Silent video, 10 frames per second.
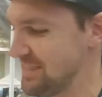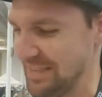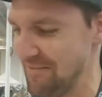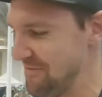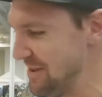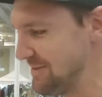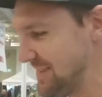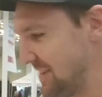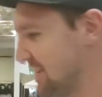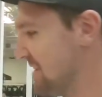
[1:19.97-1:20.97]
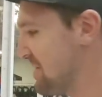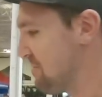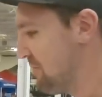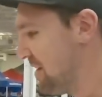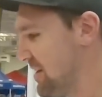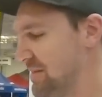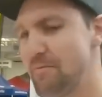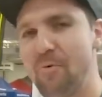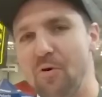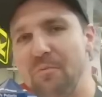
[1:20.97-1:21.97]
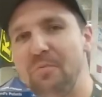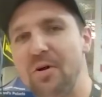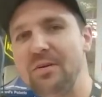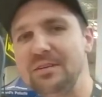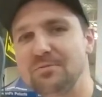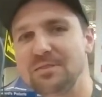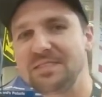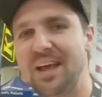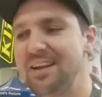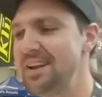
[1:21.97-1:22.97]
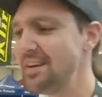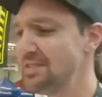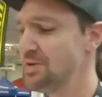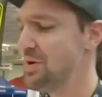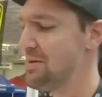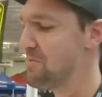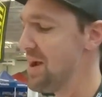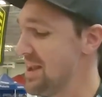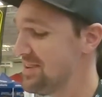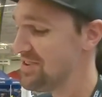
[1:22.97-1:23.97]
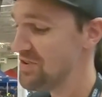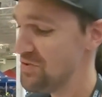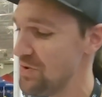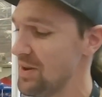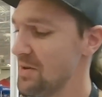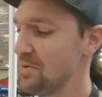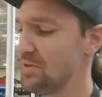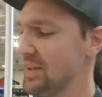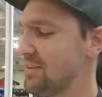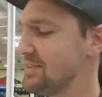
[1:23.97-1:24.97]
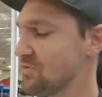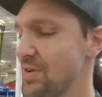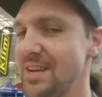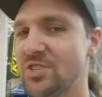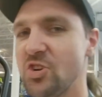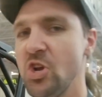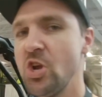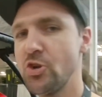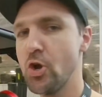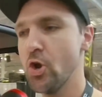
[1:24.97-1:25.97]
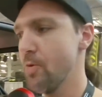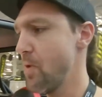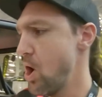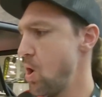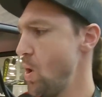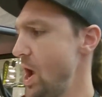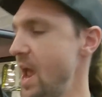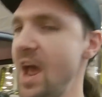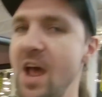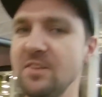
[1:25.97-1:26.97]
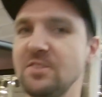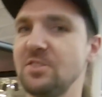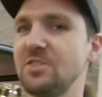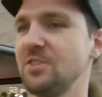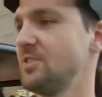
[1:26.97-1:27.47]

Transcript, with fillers: It's confusing. But the important part is we're standing next to a brand new Polaris Razor Turbo S.